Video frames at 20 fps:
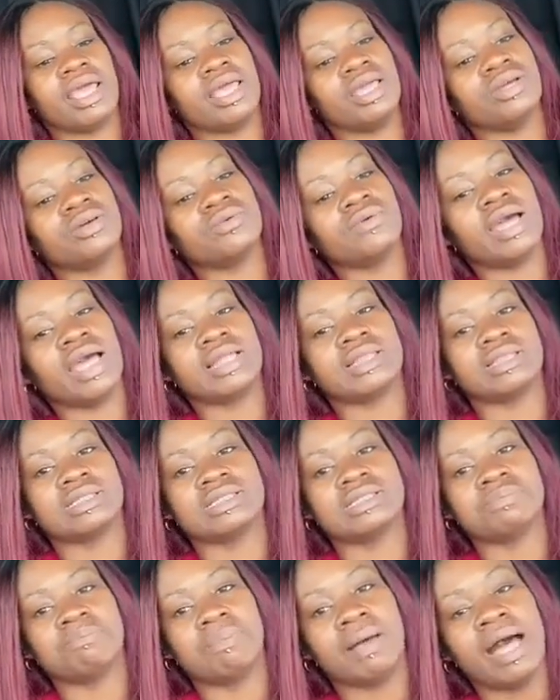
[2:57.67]
angle at the
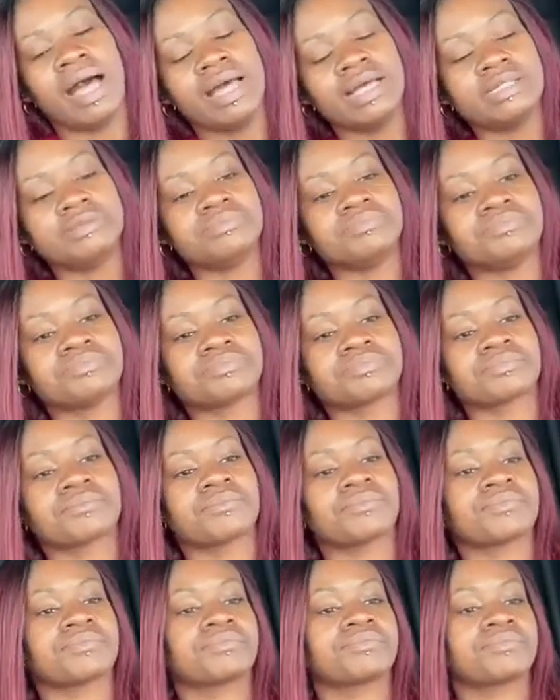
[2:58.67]
spot,
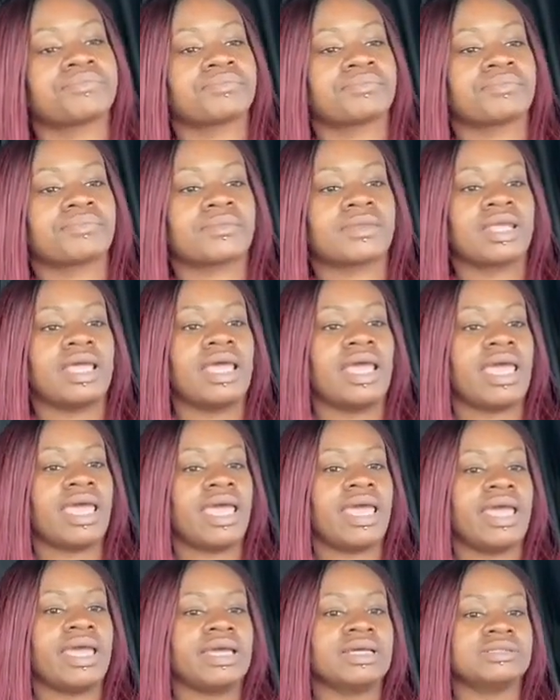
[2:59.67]

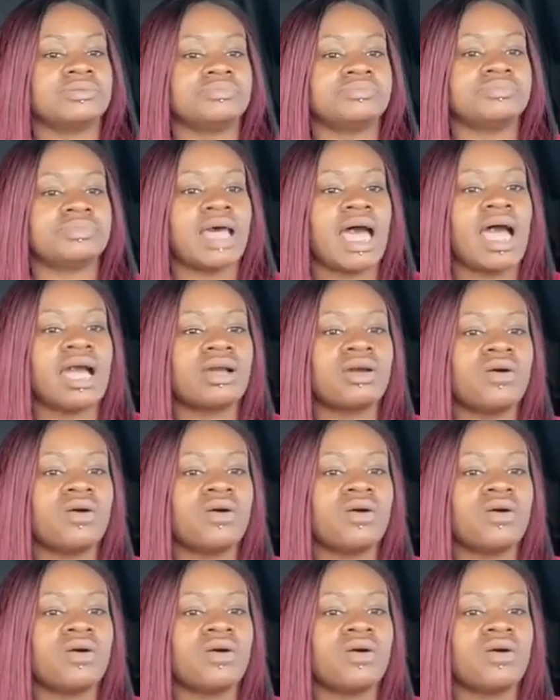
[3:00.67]
and I go